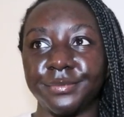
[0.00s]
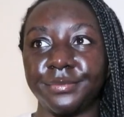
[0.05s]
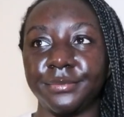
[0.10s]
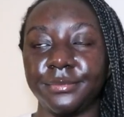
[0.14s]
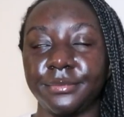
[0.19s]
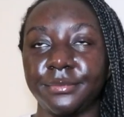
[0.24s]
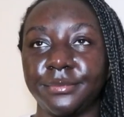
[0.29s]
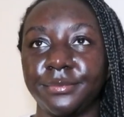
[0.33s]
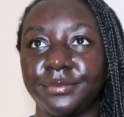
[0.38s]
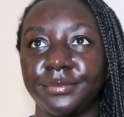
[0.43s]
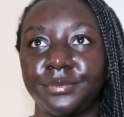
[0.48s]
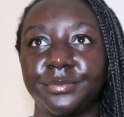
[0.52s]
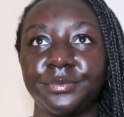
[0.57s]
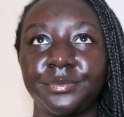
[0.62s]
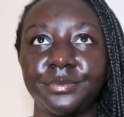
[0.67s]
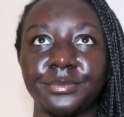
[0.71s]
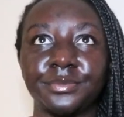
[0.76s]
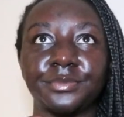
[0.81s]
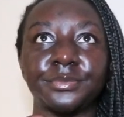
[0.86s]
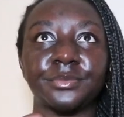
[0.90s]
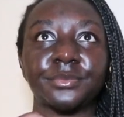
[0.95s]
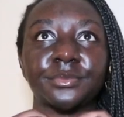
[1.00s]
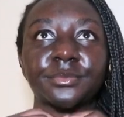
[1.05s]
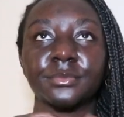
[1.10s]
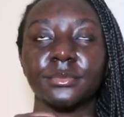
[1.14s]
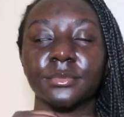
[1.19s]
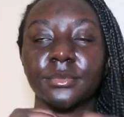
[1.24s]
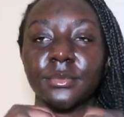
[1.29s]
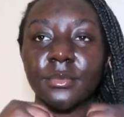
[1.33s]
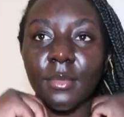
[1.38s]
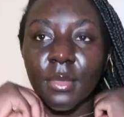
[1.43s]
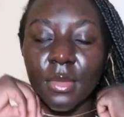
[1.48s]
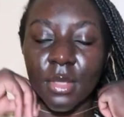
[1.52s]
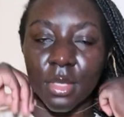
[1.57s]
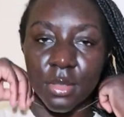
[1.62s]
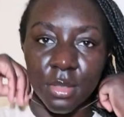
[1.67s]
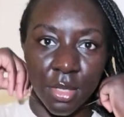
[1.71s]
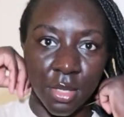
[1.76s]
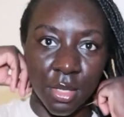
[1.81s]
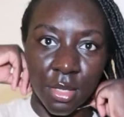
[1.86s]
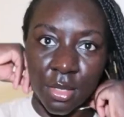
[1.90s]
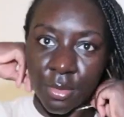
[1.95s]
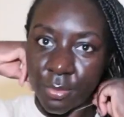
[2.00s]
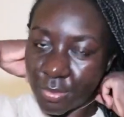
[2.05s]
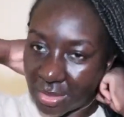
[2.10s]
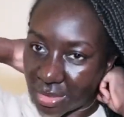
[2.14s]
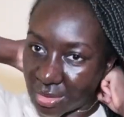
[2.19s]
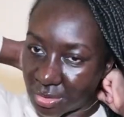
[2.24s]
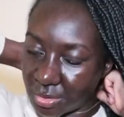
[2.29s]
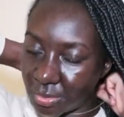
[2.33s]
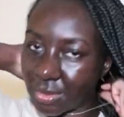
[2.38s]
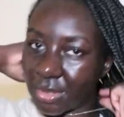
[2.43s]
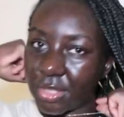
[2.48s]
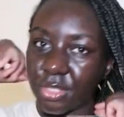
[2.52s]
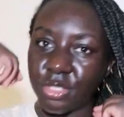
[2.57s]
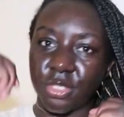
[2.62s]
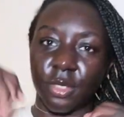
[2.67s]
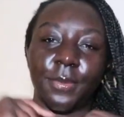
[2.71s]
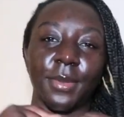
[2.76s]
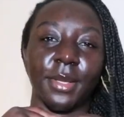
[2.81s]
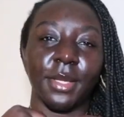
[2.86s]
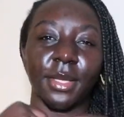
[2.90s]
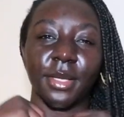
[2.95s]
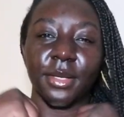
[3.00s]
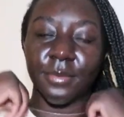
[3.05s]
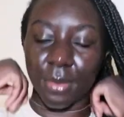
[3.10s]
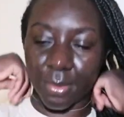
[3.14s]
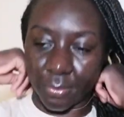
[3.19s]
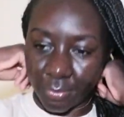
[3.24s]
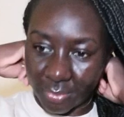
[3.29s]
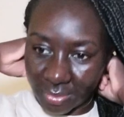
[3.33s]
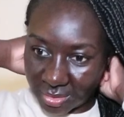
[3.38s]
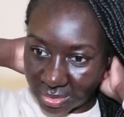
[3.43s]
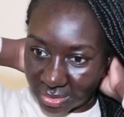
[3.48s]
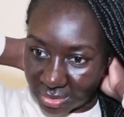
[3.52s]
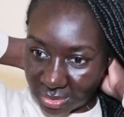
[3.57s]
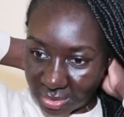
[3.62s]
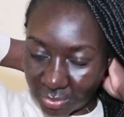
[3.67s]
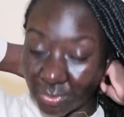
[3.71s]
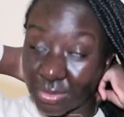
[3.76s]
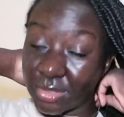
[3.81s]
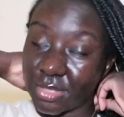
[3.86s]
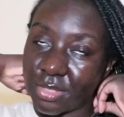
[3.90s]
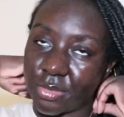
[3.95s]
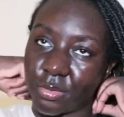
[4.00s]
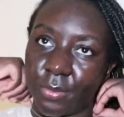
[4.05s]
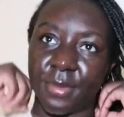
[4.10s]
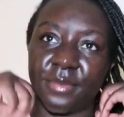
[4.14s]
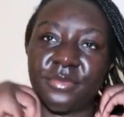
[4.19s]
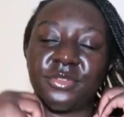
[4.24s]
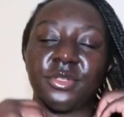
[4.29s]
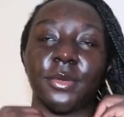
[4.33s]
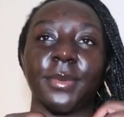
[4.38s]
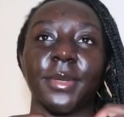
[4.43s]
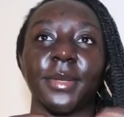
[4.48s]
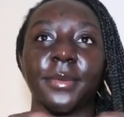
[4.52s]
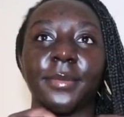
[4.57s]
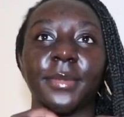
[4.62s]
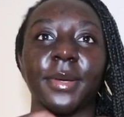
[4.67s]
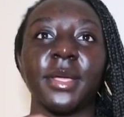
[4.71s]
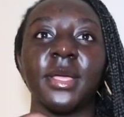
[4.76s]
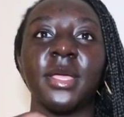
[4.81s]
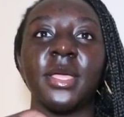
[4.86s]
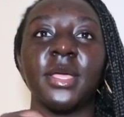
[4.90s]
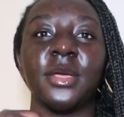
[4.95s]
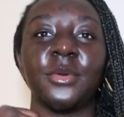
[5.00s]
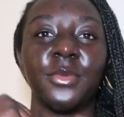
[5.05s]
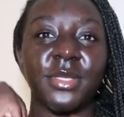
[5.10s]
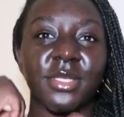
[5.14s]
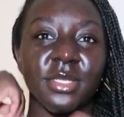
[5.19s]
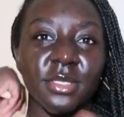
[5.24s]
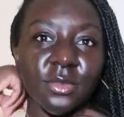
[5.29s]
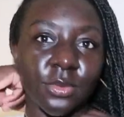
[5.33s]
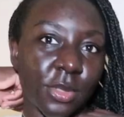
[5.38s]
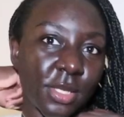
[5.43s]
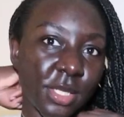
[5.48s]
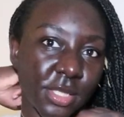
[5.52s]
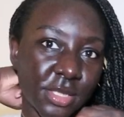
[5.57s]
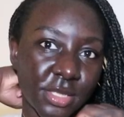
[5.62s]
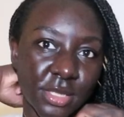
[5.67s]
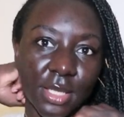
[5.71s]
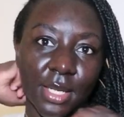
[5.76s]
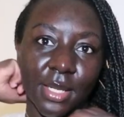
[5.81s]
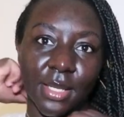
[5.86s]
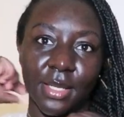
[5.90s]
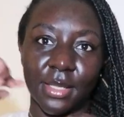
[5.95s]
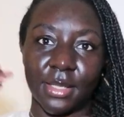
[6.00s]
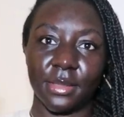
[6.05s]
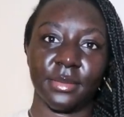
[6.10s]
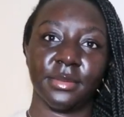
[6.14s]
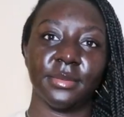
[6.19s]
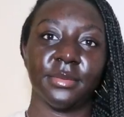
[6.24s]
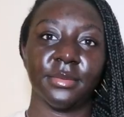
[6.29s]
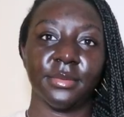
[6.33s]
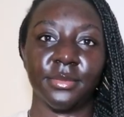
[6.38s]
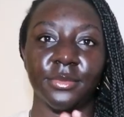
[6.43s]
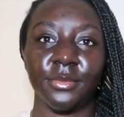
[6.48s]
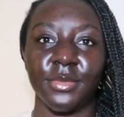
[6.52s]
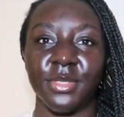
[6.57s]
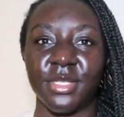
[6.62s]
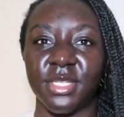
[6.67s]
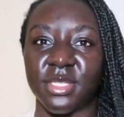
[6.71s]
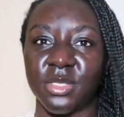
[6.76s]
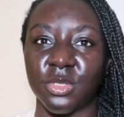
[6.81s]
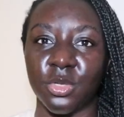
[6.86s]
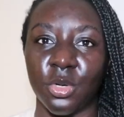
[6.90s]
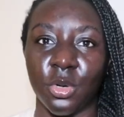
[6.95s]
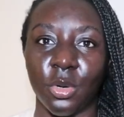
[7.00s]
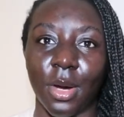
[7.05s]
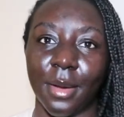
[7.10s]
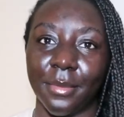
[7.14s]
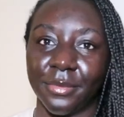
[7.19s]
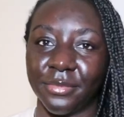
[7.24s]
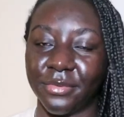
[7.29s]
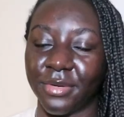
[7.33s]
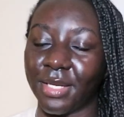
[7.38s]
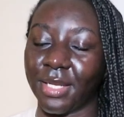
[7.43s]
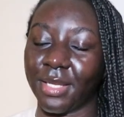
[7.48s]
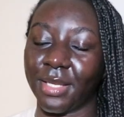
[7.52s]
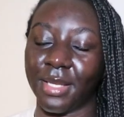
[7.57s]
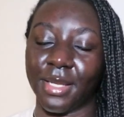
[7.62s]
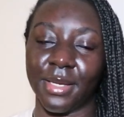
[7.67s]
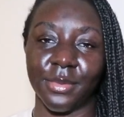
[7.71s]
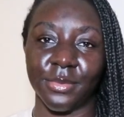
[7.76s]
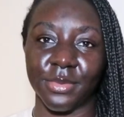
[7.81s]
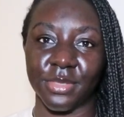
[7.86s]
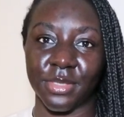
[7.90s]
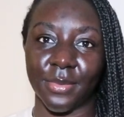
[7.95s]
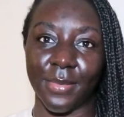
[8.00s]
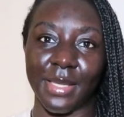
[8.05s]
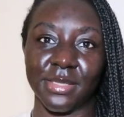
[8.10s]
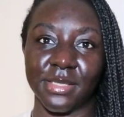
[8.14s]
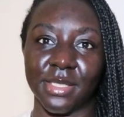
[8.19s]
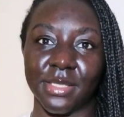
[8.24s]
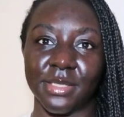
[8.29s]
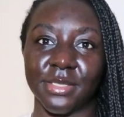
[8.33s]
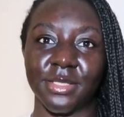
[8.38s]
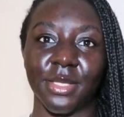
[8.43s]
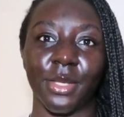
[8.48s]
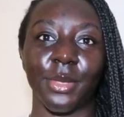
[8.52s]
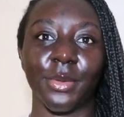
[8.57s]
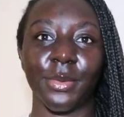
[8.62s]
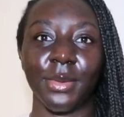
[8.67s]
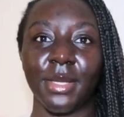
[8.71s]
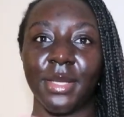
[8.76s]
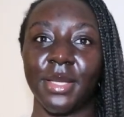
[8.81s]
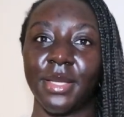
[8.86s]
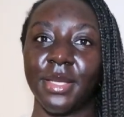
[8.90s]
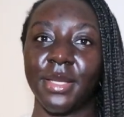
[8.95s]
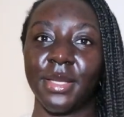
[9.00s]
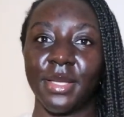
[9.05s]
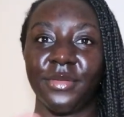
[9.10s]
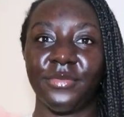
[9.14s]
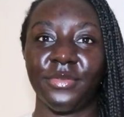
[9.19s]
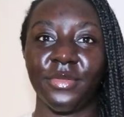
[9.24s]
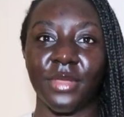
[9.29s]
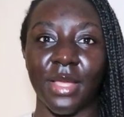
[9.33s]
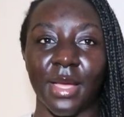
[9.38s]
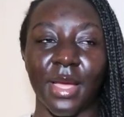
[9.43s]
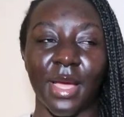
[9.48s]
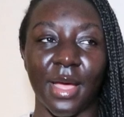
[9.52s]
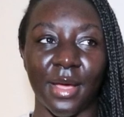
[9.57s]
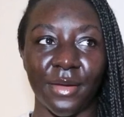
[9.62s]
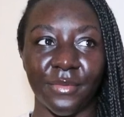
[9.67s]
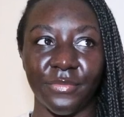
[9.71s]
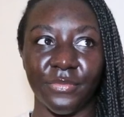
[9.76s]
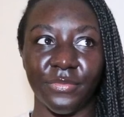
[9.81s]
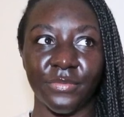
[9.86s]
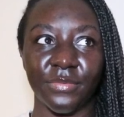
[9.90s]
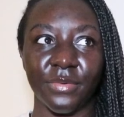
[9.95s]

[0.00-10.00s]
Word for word: we didn't do any shopping but we just we did a bit of shopping but we just wanted to like we just caught up really and it was amazing so if you have